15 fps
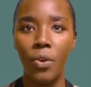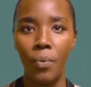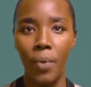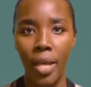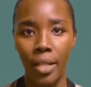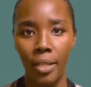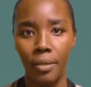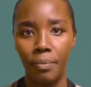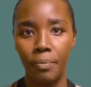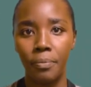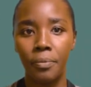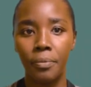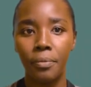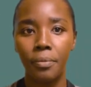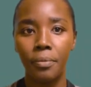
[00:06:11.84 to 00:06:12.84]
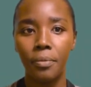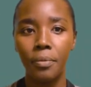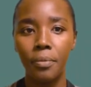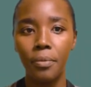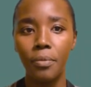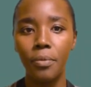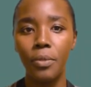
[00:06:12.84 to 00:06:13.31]
well.
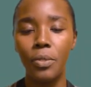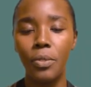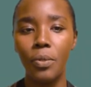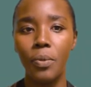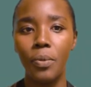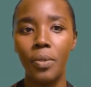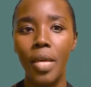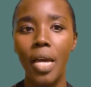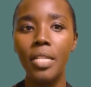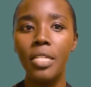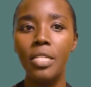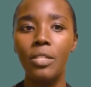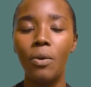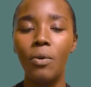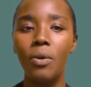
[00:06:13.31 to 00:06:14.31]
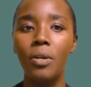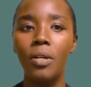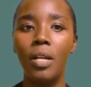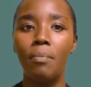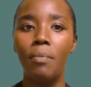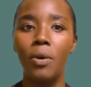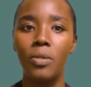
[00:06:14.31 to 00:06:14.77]
So that is
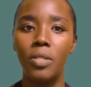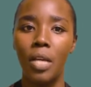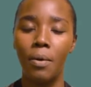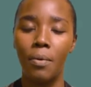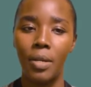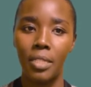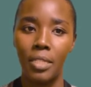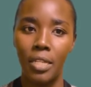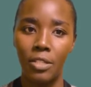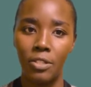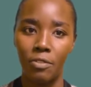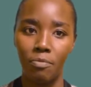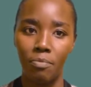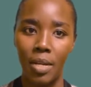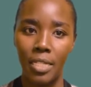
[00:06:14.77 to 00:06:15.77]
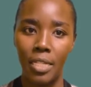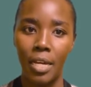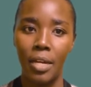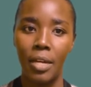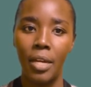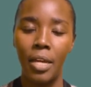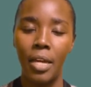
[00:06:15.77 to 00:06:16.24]
all about our states of
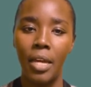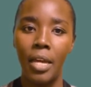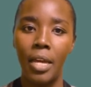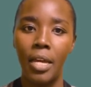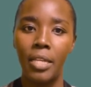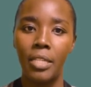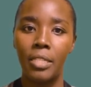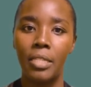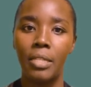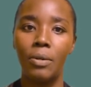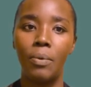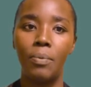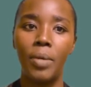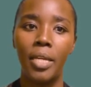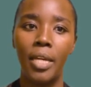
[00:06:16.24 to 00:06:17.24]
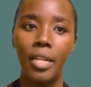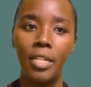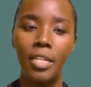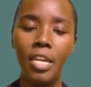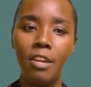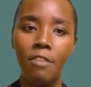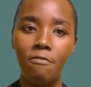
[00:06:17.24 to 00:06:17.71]
matter. So we
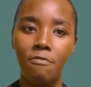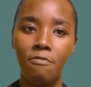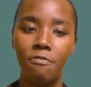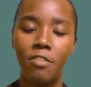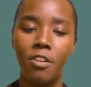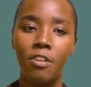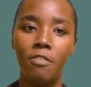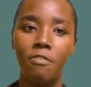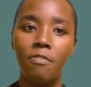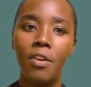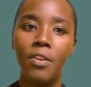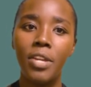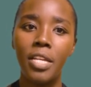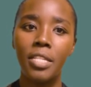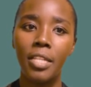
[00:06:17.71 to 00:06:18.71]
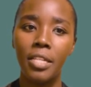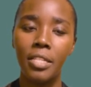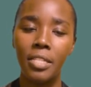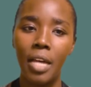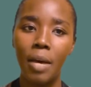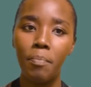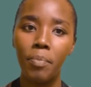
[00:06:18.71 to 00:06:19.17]
can give various
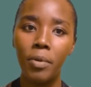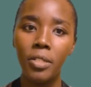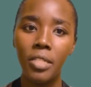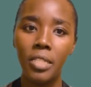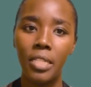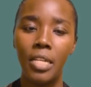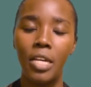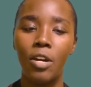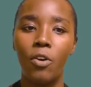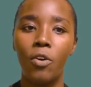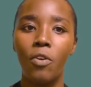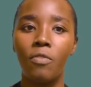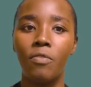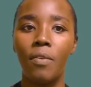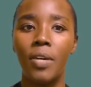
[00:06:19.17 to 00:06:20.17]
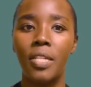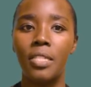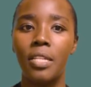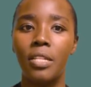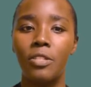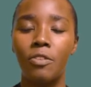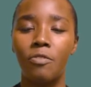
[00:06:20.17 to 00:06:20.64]
examples of our
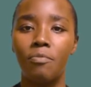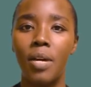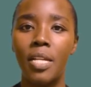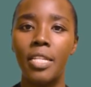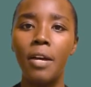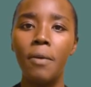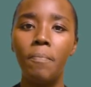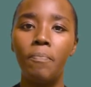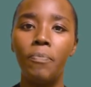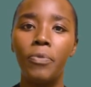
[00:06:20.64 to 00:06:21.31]
states of matter.